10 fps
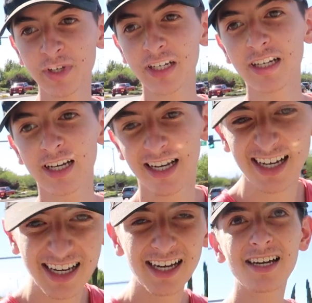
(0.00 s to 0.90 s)

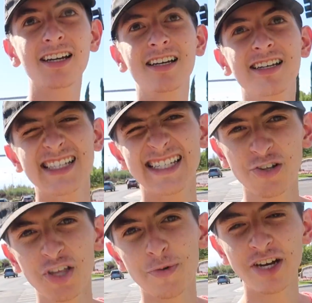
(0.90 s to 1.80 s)
Because that's
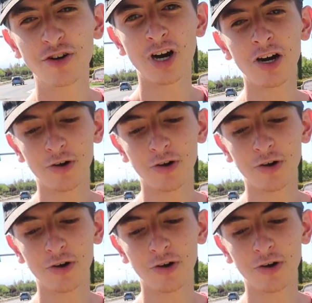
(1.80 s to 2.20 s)
the only way to grow.